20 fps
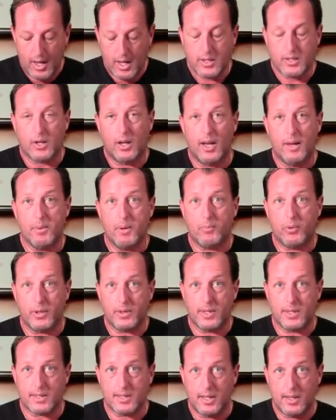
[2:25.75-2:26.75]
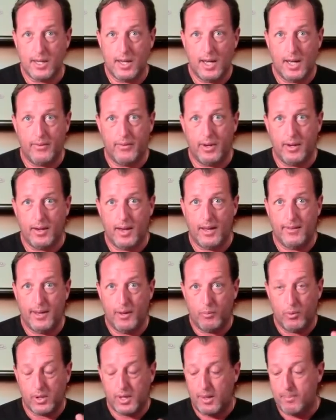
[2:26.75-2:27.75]
So let me put this in the oven and
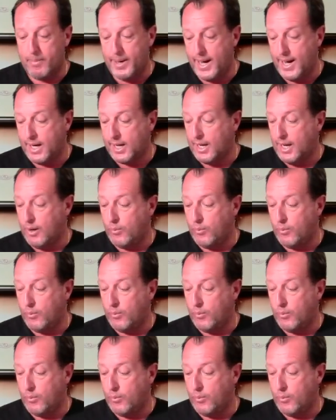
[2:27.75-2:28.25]
then we'll come back